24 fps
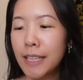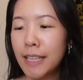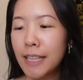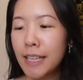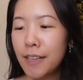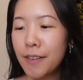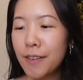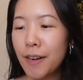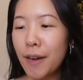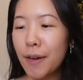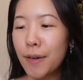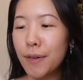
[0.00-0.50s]
of the
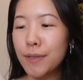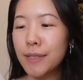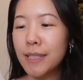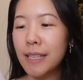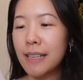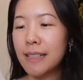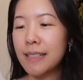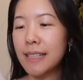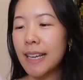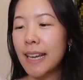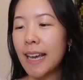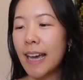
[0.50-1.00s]
heroes
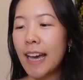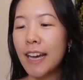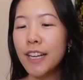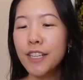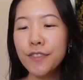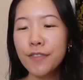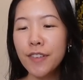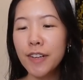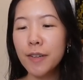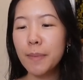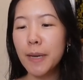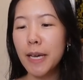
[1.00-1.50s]
is a hedge
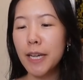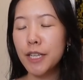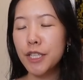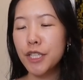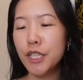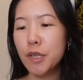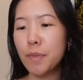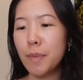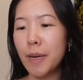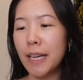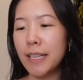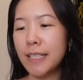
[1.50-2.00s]
fund
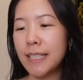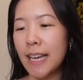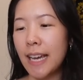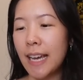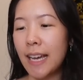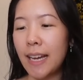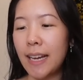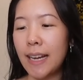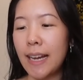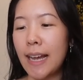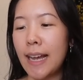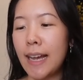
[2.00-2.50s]
manager by
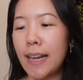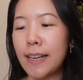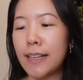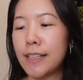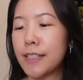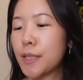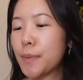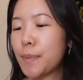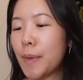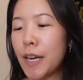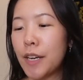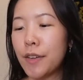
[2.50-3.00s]
day and
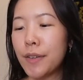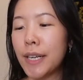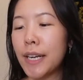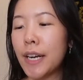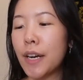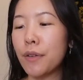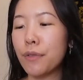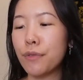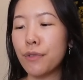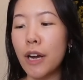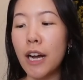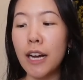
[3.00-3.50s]
aspiring
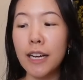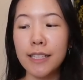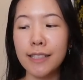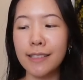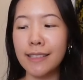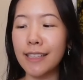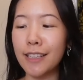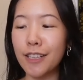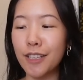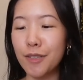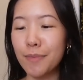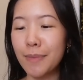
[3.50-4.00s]
rock
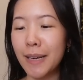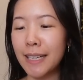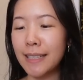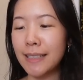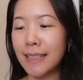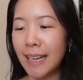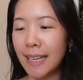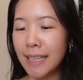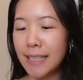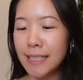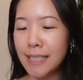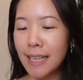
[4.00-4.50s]
singer by
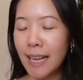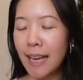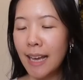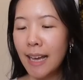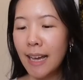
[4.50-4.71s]
night.